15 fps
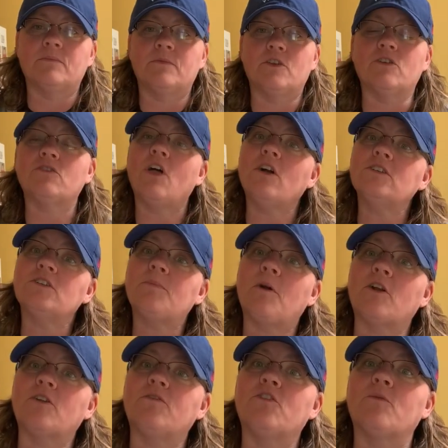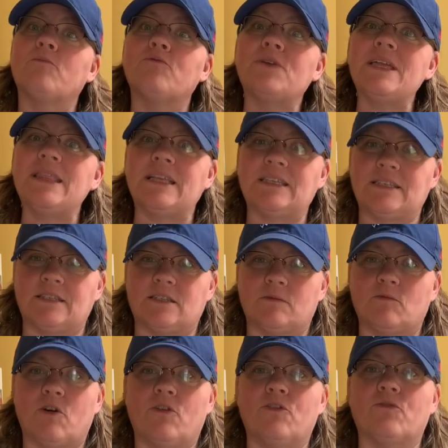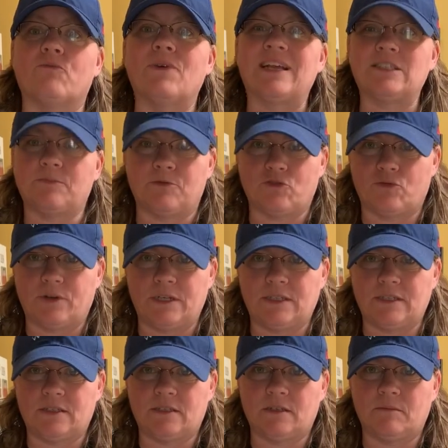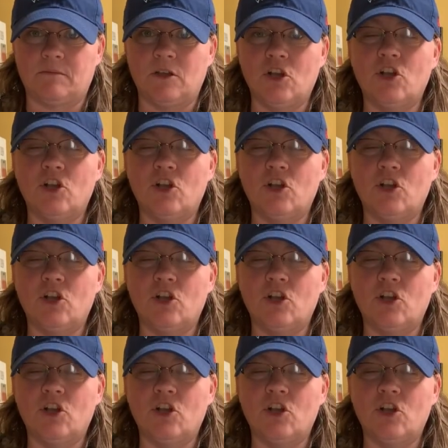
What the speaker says: Your lungs are part of your breathing system called the respiratory system.